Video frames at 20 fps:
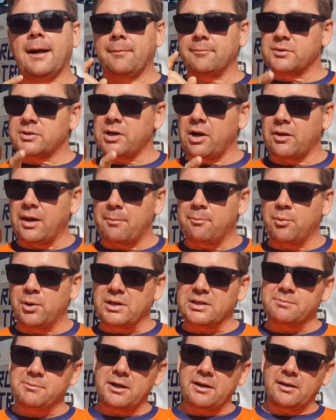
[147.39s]
So that
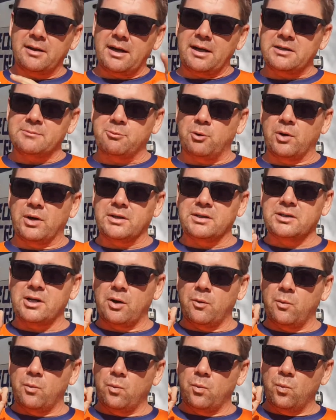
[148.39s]
brings me to the next point. So
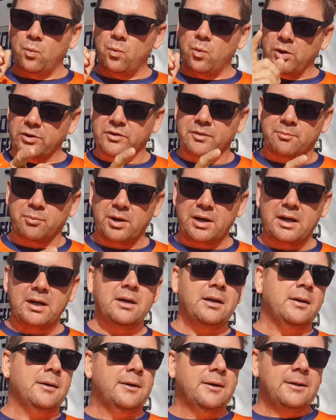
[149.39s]
what to bring?
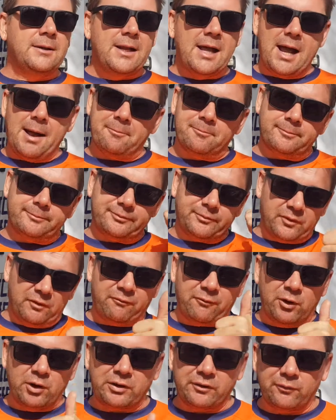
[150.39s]

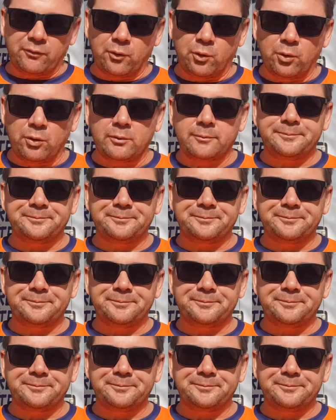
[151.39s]
First of all,